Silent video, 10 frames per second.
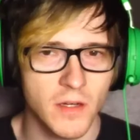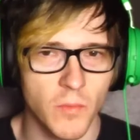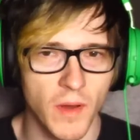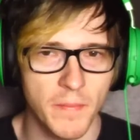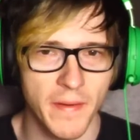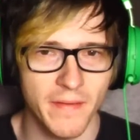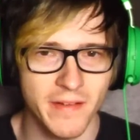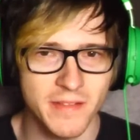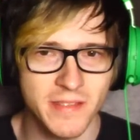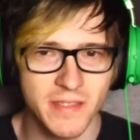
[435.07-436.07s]
Your what
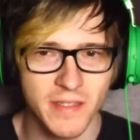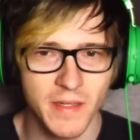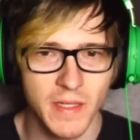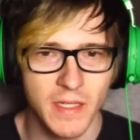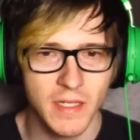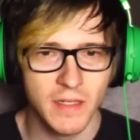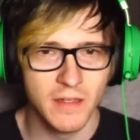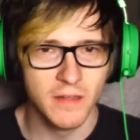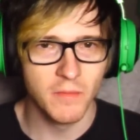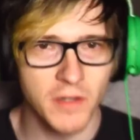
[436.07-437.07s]
parents?
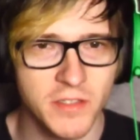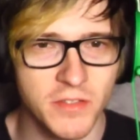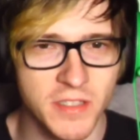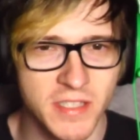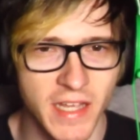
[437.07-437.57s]
What did you just